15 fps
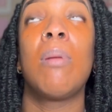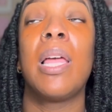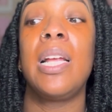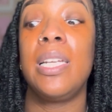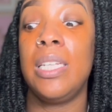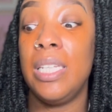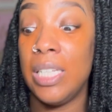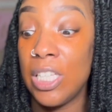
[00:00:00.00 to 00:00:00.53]

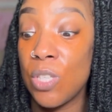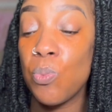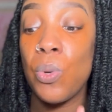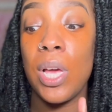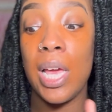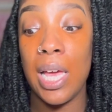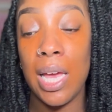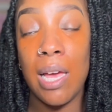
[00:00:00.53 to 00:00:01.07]
Like, this will
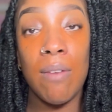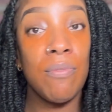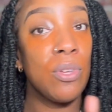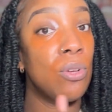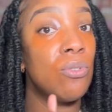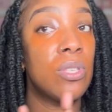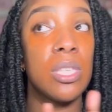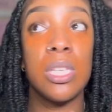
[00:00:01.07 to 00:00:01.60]
have
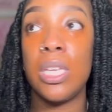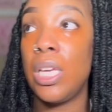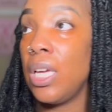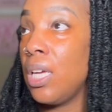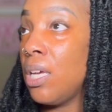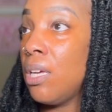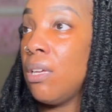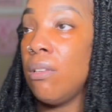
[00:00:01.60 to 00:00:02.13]
your
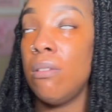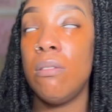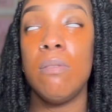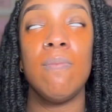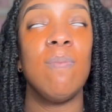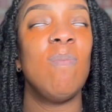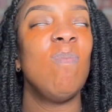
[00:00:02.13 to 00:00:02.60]
skin